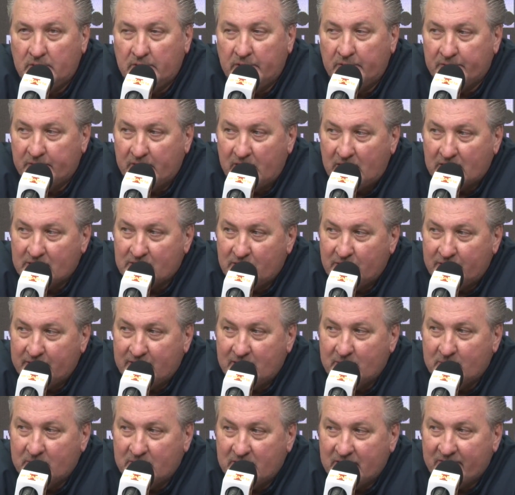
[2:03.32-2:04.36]
no knock on
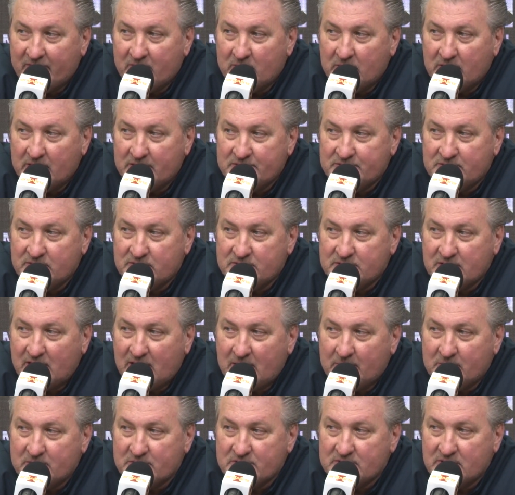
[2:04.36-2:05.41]
them, but everybody shoots a
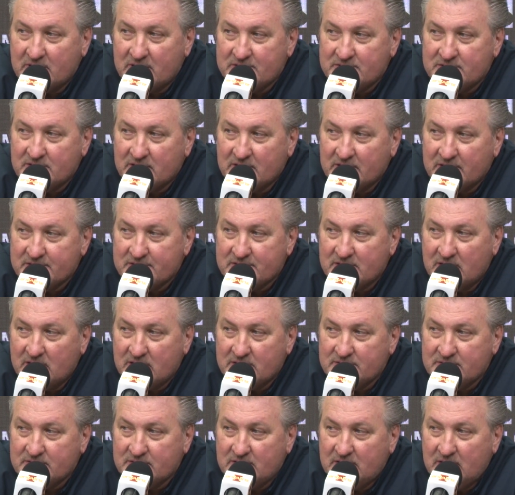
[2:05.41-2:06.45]
high percentage against
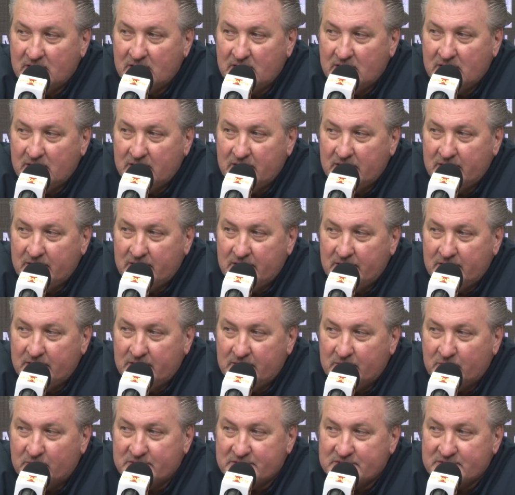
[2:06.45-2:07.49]
us.
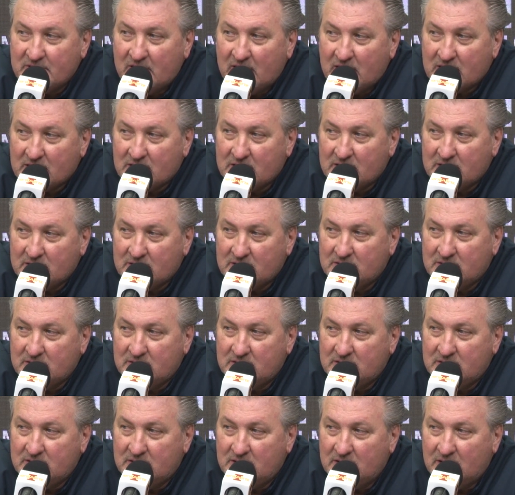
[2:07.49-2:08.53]
We suck.
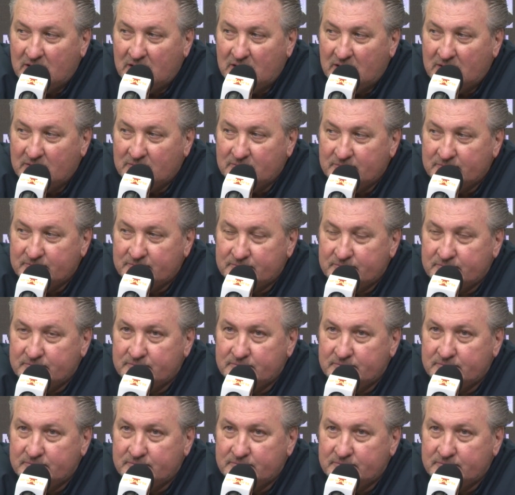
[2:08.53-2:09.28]
Um,